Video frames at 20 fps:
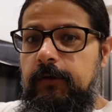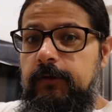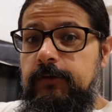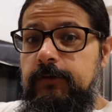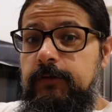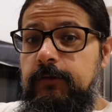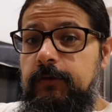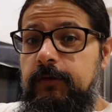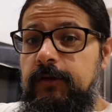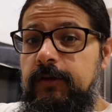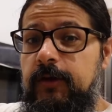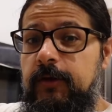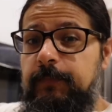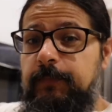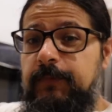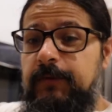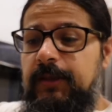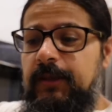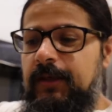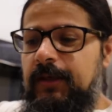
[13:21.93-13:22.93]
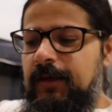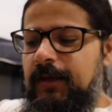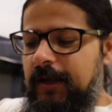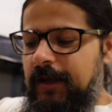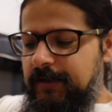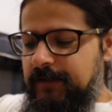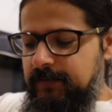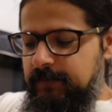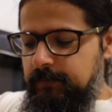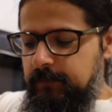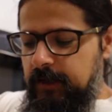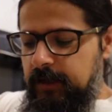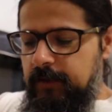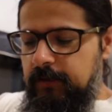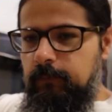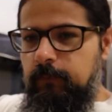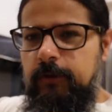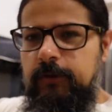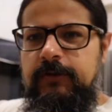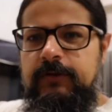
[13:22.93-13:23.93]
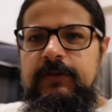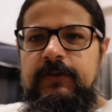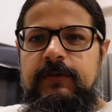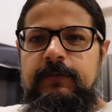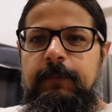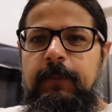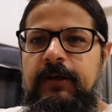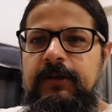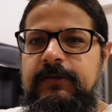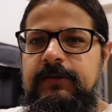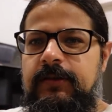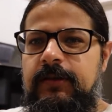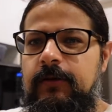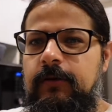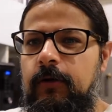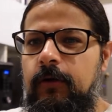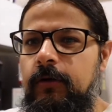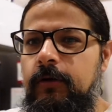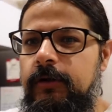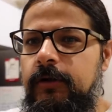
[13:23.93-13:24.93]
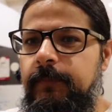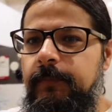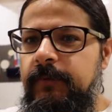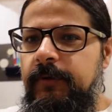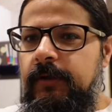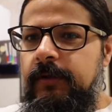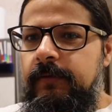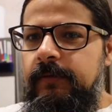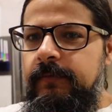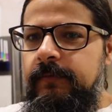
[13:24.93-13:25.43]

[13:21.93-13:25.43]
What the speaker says: So Dipti has made, what is this pasta called, Dipti?